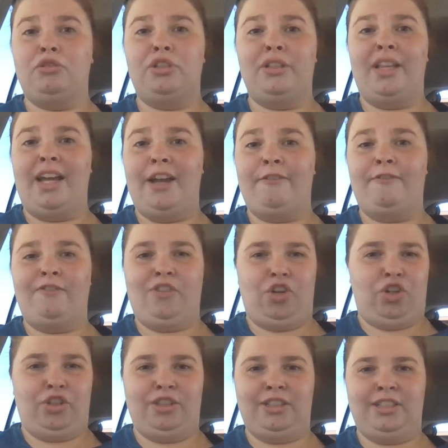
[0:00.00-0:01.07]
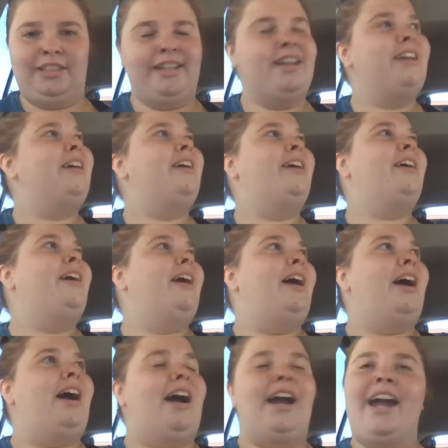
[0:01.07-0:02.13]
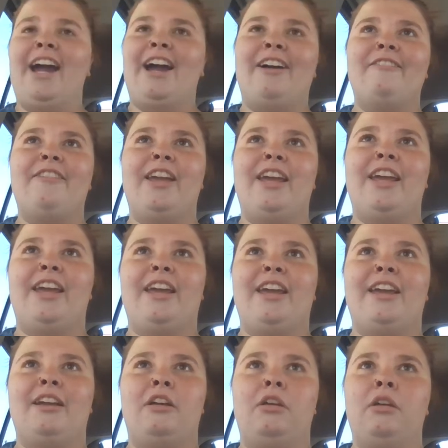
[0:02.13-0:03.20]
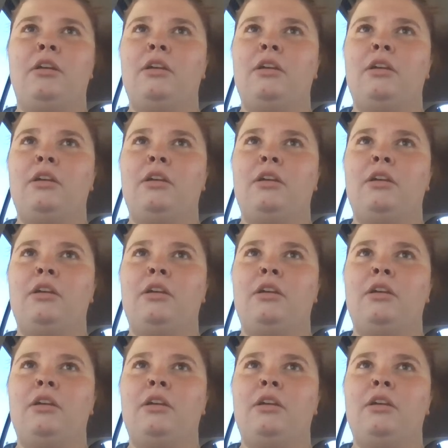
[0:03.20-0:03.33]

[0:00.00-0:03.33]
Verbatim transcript: July 1st, I have a